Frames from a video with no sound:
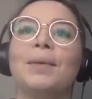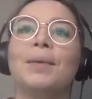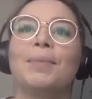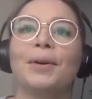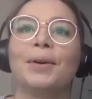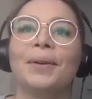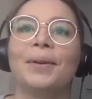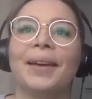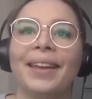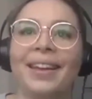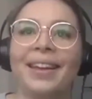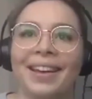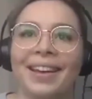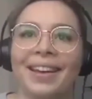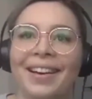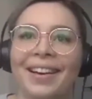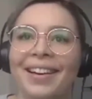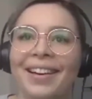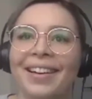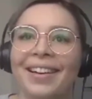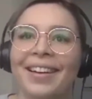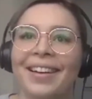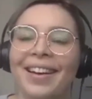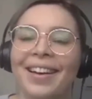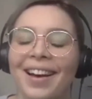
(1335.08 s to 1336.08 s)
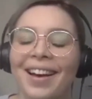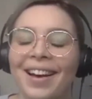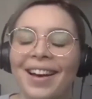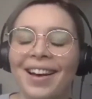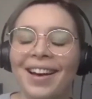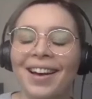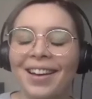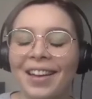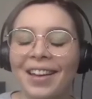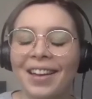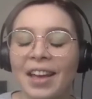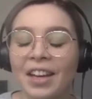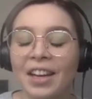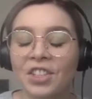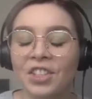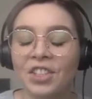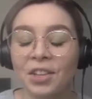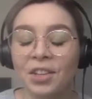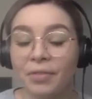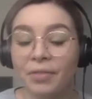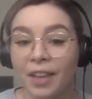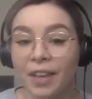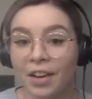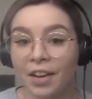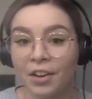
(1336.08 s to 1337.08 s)
here, he actually
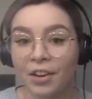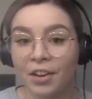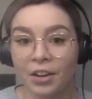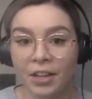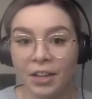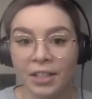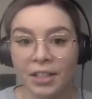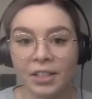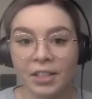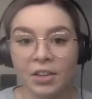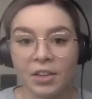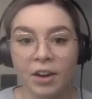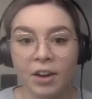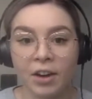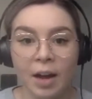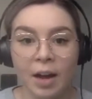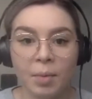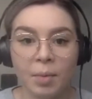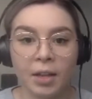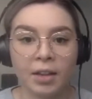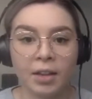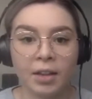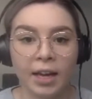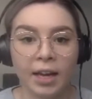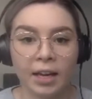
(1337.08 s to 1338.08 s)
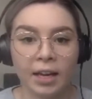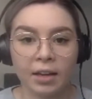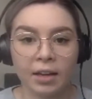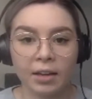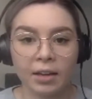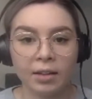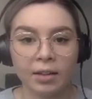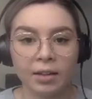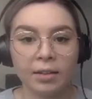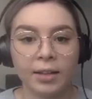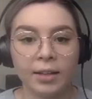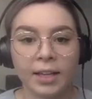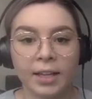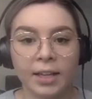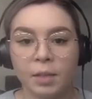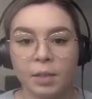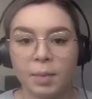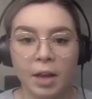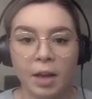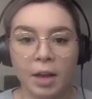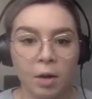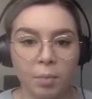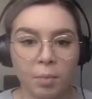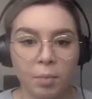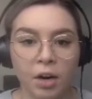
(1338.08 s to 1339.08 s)
found her on Instagram and like linked
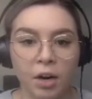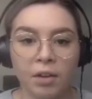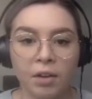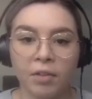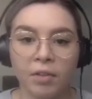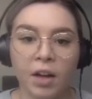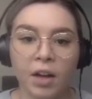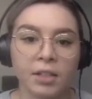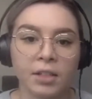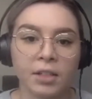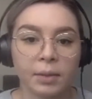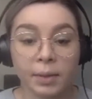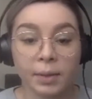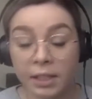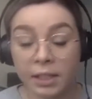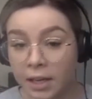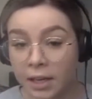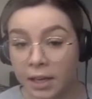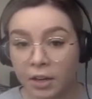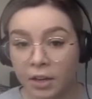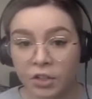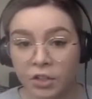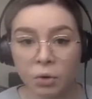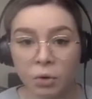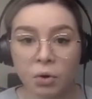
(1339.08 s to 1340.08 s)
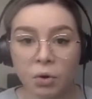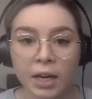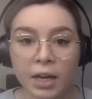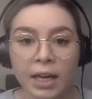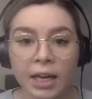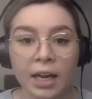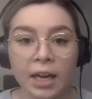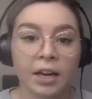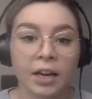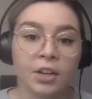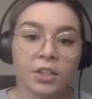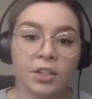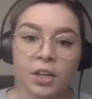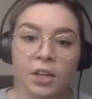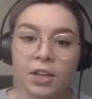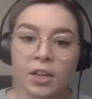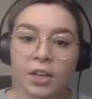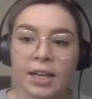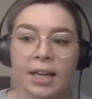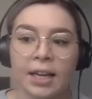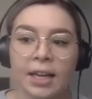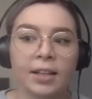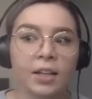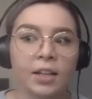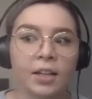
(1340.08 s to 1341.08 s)
me her profile. So we started talking, and it turned
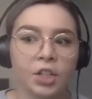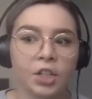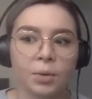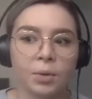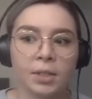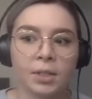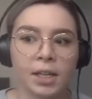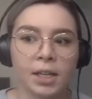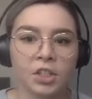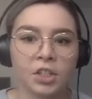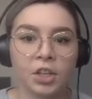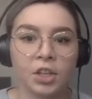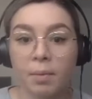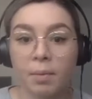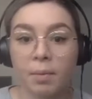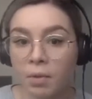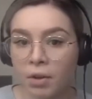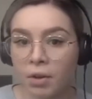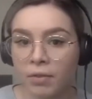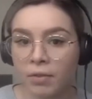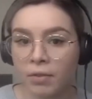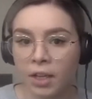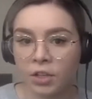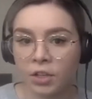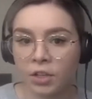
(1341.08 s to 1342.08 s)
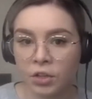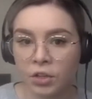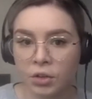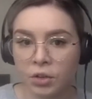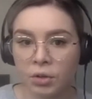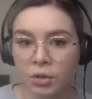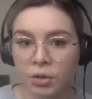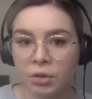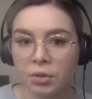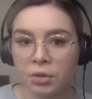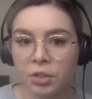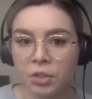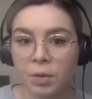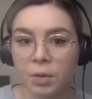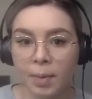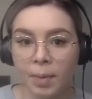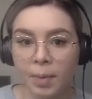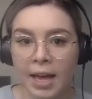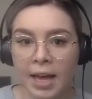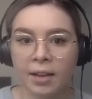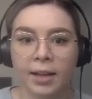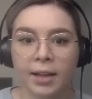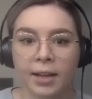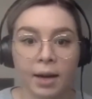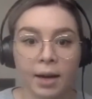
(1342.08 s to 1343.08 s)
out that she was actually moving to
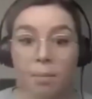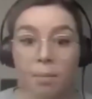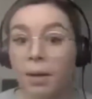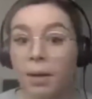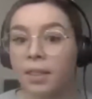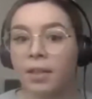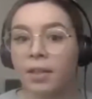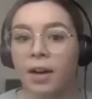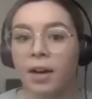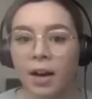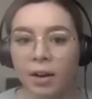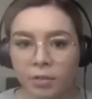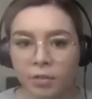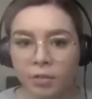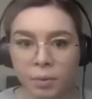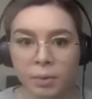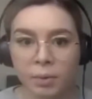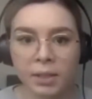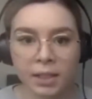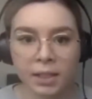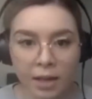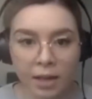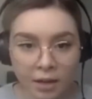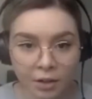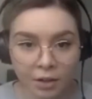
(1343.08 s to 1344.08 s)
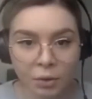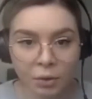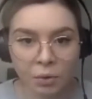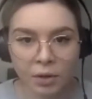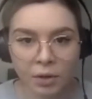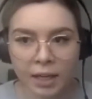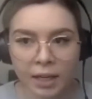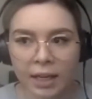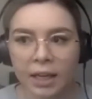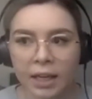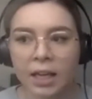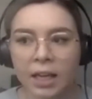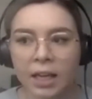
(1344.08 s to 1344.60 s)
Japan like a month after we started talking.